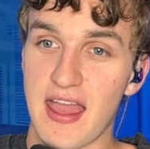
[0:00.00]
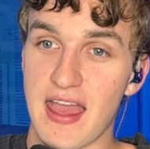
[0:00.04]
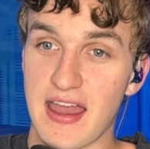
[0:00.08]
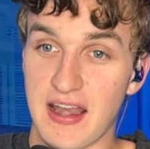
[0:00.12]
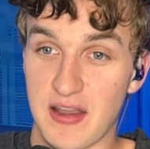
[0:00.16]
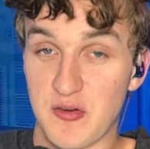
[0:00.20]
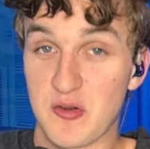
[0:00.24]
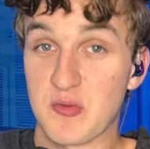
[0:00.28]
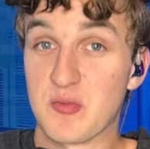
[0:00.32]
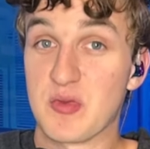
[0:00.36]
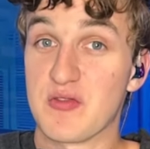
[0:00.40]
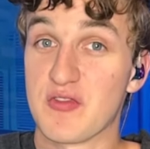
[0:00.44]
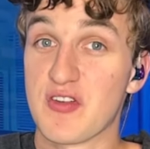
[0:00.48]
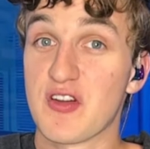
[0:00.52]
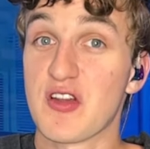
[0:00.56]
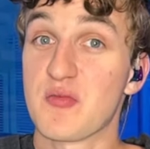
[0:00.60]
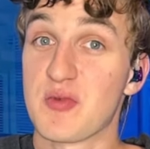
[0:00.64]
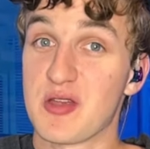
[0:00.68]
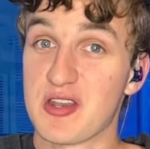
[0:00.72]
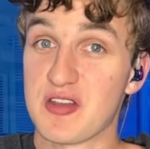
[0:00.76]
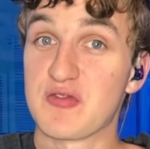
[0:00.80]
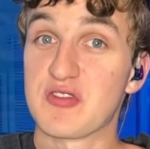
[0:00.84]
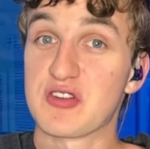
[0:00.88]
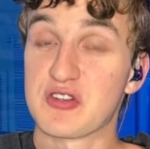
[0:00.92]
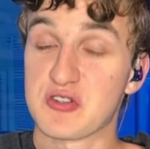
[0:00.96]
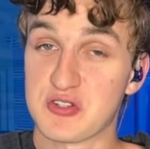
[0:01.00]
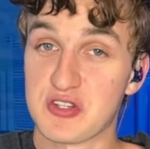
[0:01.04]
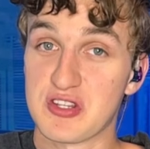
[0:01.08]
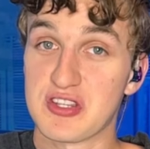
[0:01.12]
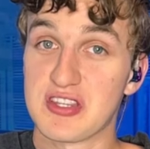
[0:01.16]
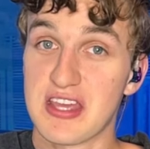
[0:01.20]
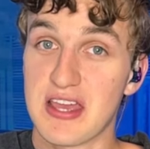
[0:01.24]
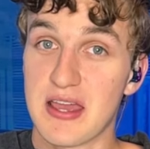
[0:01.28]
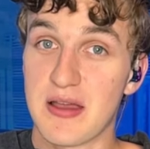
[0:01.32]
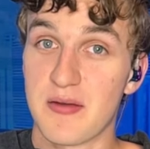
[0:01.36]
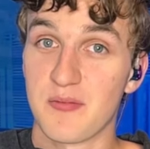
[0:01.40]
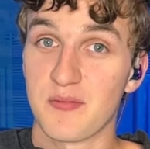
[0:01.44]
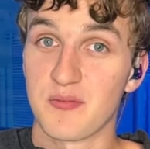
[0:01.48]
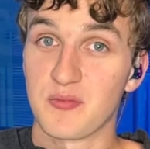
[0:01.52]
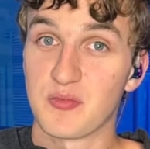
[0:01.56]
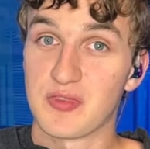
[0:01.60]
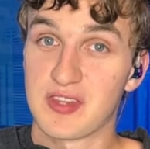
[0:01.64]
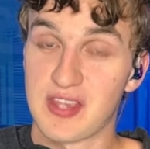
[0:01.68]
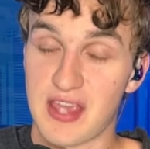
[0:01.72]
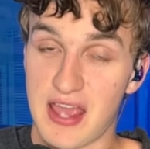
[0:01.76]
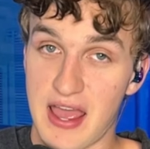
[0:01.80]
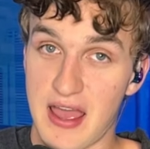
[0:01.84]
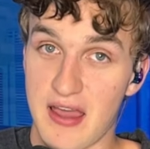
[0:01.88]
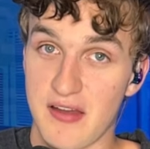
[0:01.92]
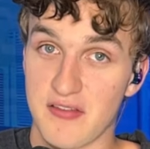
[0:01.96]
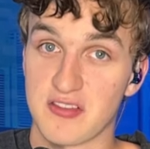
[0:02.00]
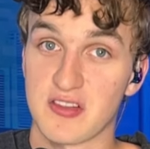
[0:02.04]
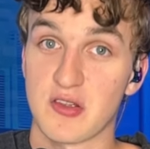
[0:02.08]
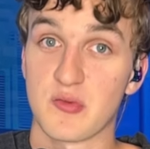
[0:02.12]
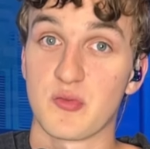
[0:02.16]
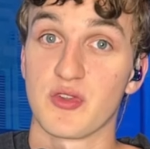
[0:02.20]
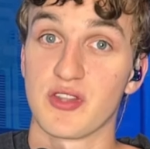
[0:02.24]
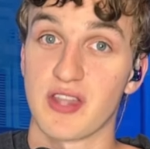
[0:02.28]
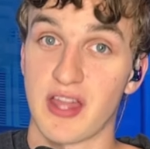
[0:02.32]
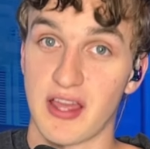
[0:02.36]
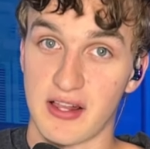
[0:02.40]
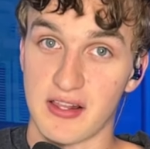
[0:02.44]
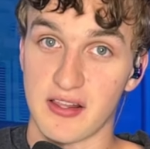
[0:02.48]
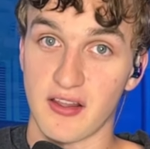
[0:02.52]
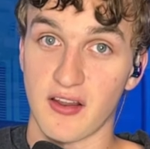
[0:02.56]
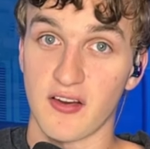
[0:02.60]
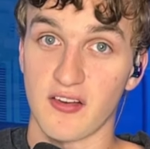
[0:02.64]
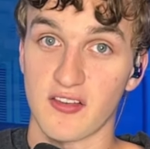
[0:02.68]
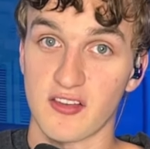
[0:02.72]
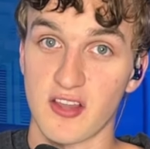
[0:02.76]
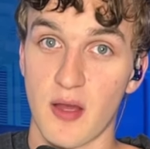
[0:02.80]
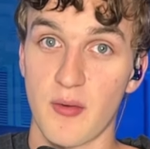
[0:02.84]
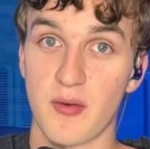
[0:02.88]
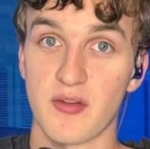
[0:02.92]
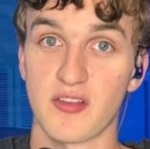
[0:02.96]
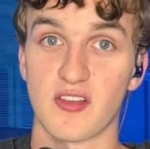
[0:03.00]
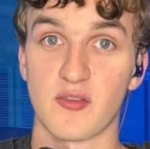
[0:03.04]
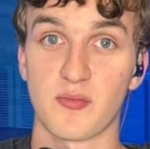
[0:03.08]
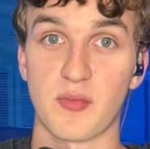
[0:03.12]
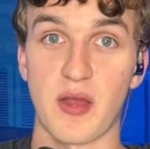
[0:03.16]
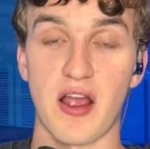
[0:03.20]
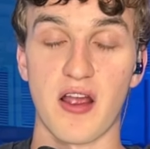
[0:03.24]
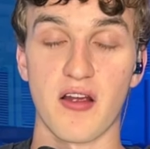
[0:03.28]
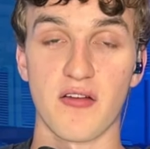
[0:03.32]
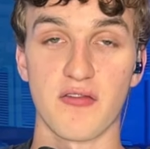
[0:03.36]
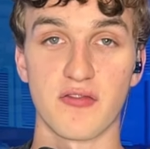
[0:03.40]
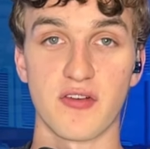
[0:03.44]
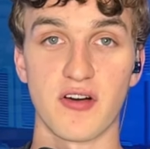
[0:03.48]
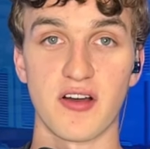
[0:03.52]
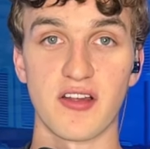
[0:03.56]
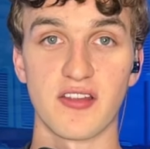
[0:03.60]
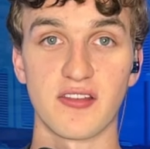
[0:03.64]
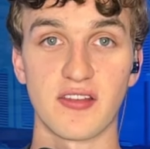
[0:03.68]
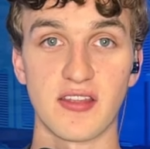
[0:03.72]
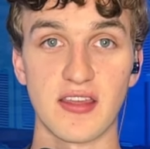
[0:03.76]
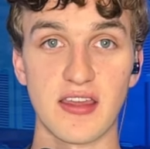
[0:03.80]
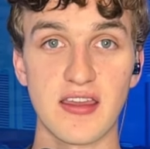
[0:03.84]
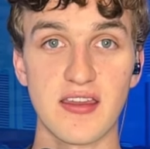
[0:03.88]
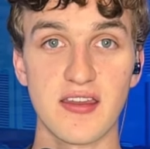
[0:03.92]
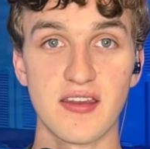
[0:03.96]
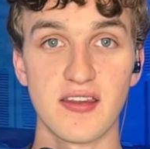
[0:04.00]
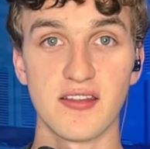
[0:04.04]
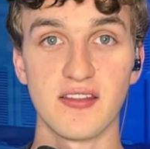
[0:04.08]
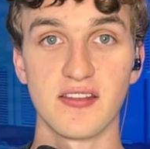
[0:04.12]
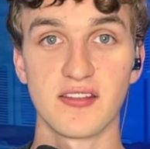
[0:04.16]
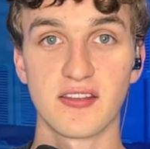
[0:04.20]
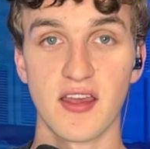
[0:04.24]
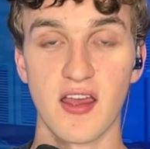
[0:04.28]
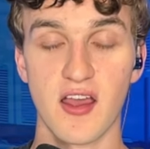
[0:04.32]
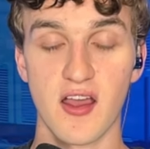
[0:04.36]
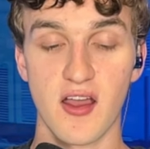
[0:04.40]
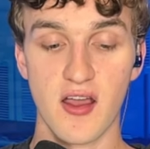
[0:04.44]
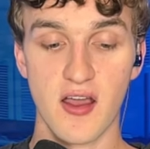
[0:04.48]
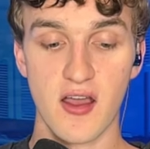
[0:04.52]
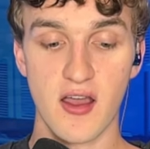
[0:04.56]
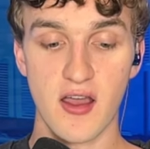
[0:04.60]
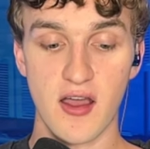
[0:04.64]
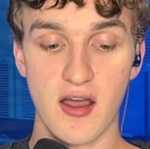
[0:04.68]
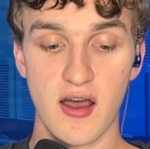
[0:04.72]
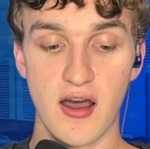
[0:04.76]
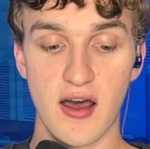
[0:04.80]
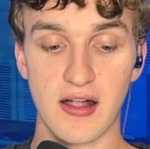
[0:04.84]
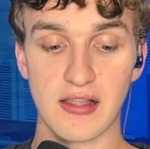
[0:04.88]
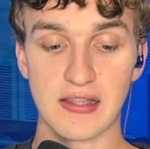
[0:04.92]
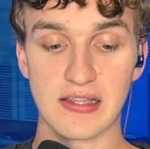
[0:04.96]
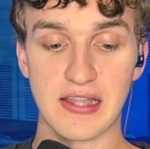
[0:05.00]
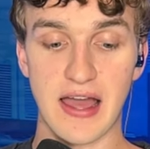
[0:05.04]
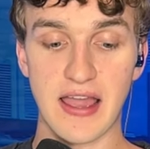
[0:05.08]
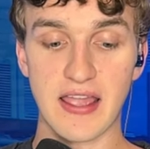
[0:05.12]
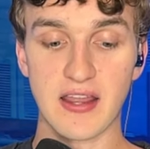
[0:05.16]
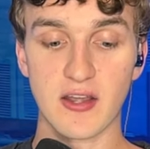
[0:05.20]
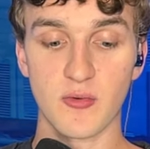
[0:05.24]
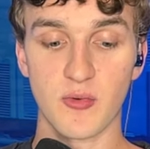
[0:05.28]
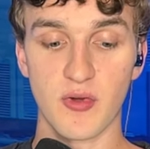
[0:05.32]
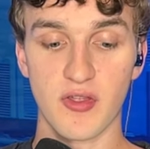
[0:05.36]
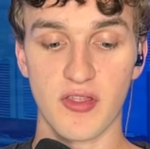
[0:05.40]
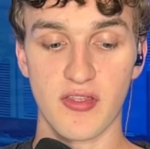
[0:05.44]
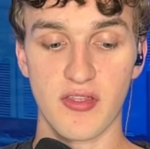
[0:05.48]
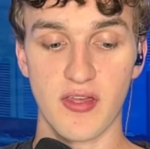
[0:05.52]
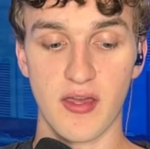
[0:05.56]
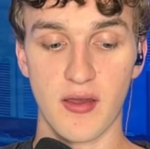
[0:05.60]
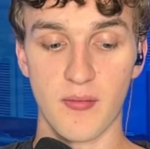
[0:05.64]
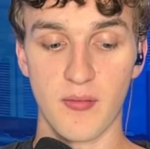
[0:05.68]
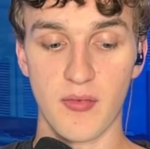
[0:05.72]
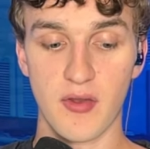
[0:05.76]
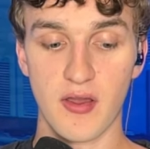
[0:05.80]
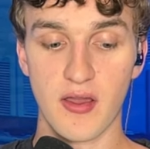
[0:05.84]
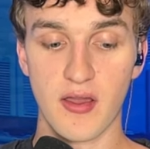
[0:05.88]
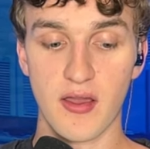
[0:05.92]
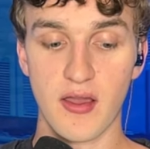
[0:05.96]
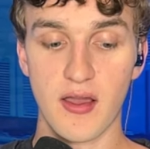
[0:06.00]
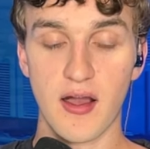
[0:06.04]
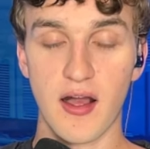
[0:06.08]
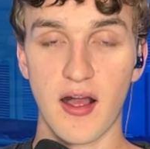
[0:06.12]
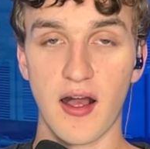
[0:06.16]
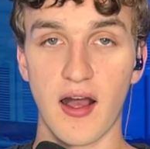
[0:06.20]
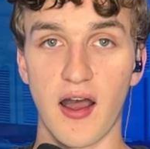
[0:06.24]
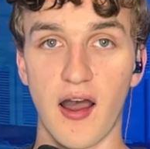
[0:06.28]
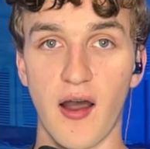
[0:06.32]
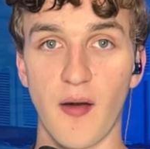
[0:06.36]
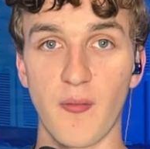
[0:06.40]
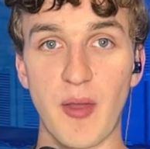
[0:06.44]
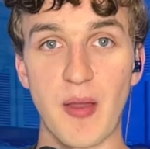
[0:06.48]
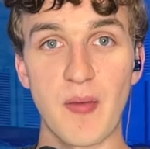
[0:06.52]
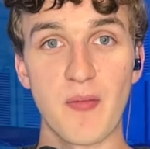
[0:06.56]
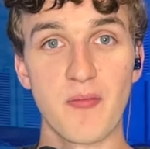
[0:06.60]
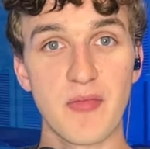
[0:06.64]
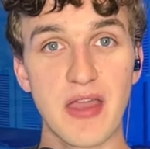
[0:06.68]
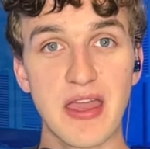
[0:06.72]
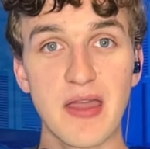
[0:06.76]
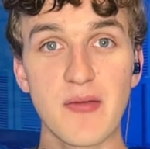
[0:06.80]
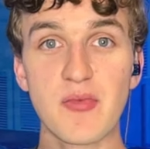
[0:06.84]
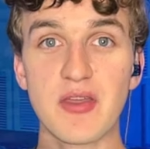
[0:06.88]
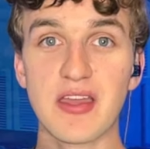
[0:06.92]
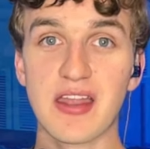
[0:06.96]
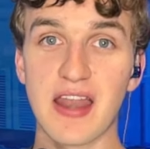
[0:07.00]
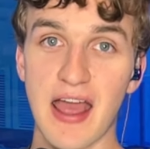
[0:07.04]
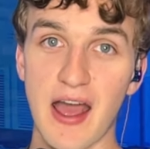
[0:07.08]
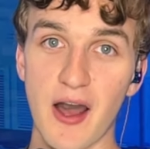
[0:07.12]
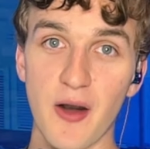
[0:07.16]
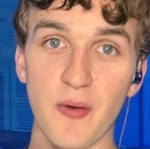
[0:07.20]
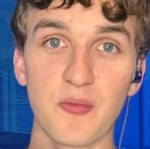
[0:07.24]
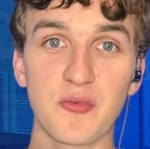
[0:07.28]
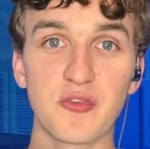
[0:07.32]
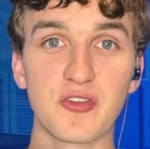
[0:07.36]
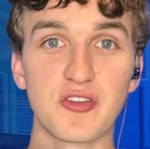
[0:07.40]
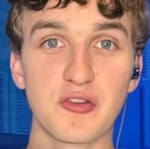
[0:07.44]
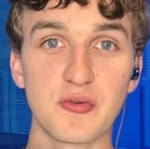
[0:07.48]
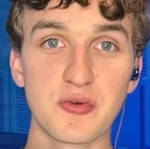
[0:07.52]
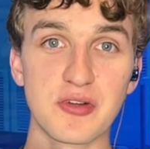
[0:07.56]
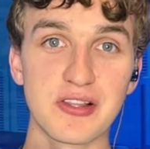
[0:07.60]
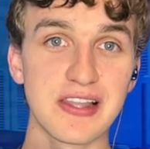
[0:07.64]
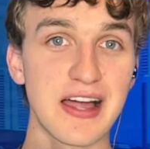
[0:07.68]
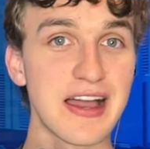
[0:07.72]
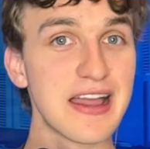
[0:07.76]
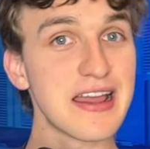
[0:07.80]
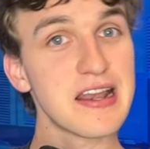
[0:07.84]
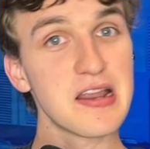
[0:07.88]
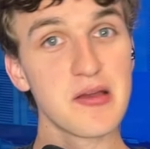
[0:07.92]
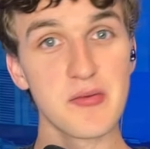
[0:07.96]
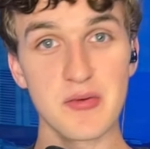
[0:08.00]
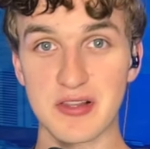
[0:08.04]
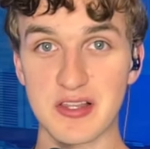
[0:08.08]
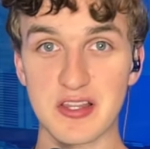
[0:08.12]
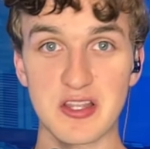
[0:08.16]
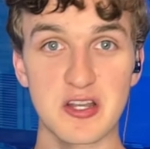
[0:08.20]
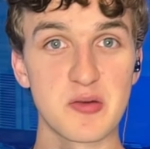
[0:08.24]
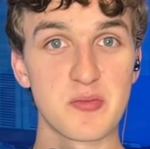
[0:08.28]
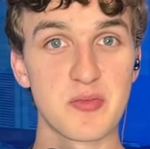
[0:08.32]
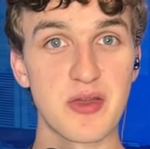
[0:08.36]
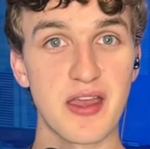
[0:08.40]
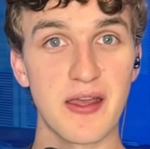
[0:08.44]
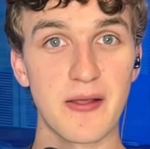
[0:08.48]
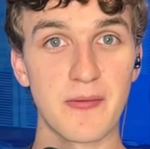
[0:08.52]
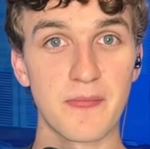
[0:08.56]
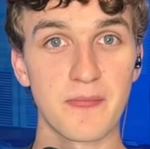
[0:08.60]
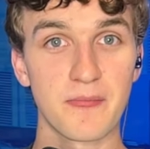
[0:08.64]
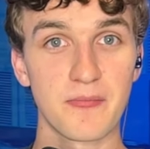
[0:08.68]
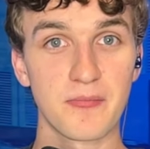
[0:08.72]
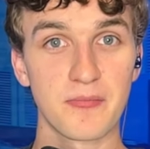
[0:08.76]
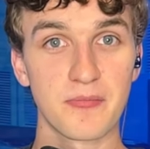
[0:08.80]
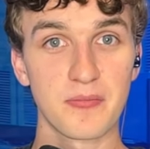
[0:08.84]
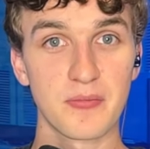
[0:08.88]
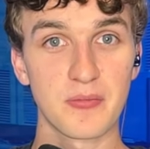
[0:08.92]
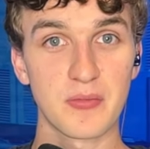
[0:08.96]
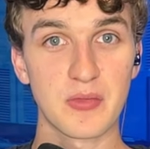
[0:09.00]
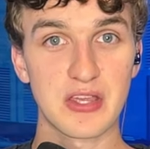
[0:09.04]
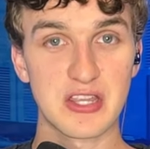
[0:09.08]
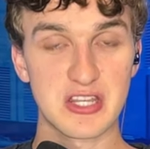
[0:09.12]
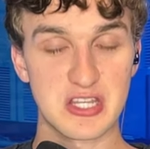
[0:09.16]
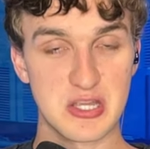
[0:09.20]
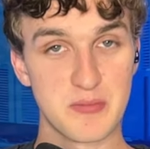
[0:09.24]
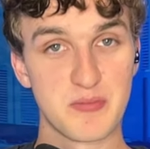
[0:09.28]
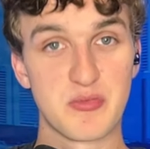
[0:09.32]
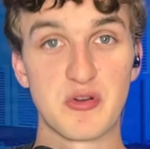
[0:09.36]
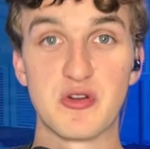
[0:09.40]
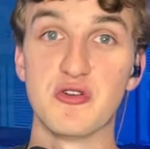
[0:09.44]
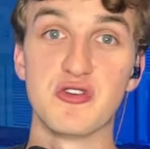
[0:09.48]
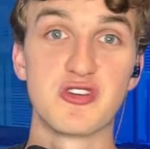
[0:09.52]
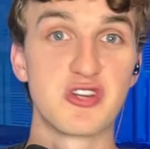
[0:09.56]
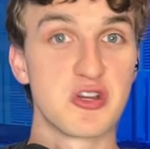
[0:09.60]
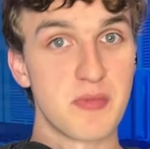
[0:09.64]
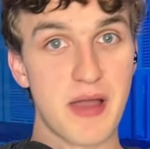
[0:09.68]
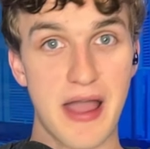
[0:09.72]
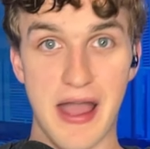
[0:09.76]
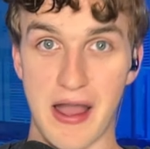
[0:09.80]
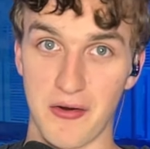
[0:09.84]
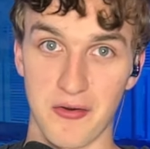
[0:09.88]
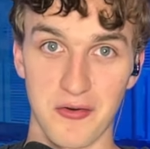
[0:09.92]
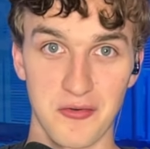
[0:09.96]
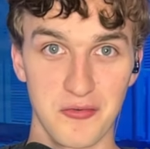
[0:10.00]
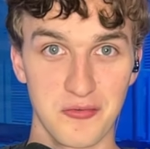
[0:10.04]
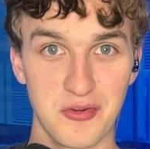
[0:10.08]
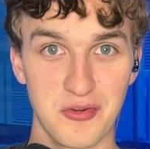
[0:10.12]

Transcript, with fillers: And it would be very beneficial to them to have someone like Clarence Thomas, as powerful as he is, aligned with them um, and maybe it helps to align him a little bit to bouge him out,